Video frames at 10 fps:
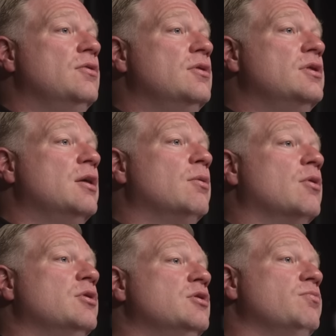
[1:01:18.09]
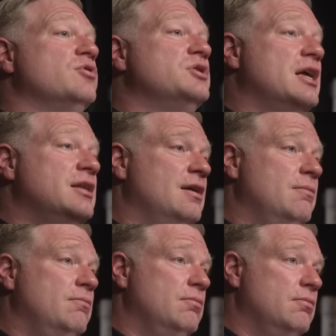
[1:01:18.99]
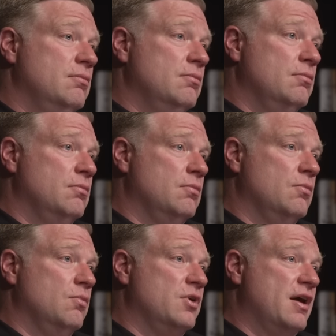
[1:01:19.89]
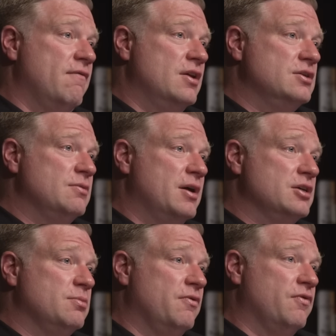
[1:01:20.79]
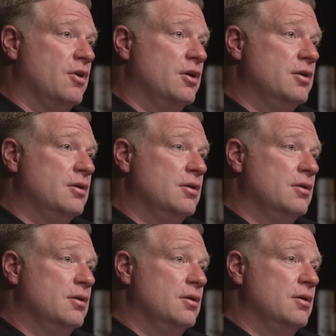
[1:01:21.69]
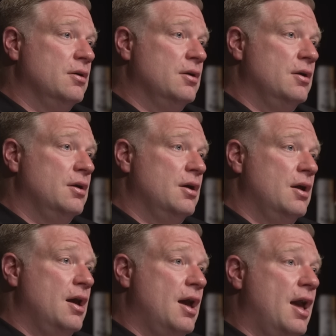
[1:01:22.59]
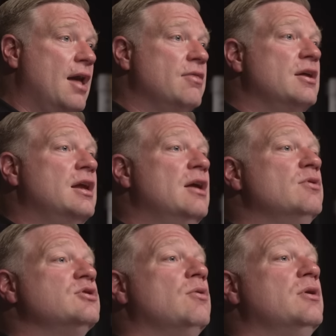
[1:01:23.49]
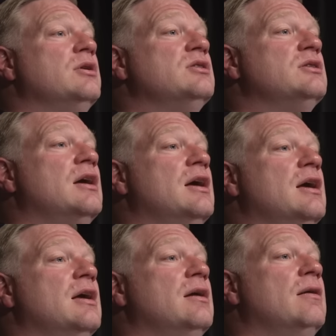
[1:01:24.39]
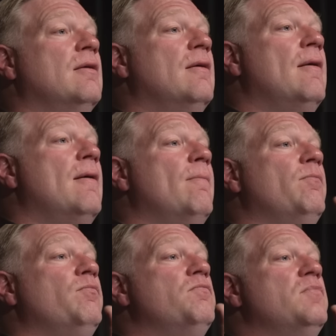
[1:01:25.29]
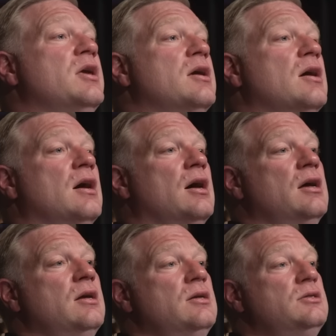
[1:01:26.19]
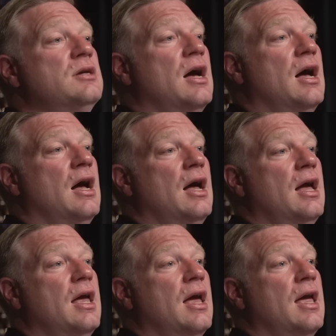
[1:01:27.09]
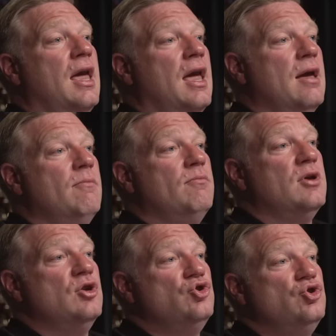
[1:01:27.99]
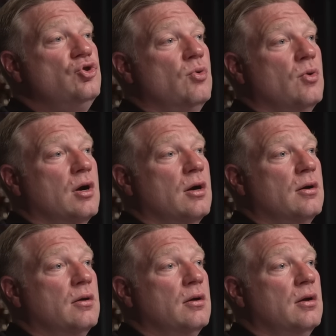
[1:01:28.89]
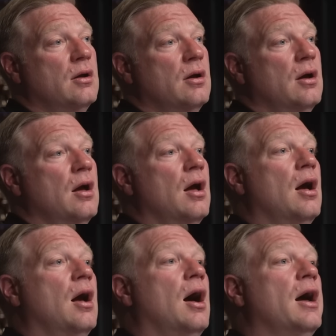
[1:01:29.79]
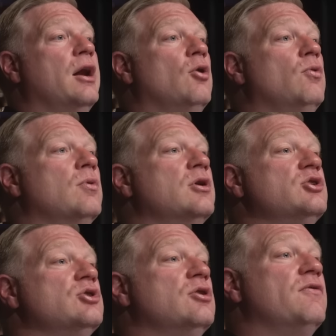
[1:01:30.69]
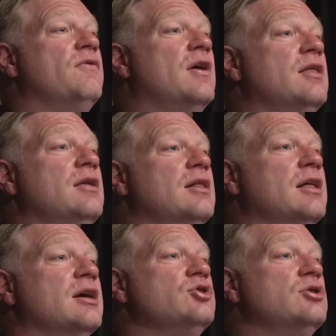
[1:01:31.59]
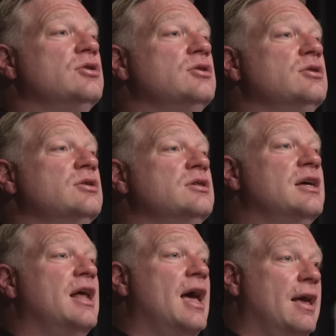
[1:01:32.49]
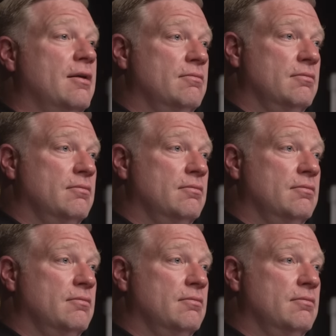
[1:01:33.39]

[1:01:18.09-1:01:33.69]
they were going to present him with evidence of possible fraud and that he was going to say, because I can't be sure, I don't want to certify the election today.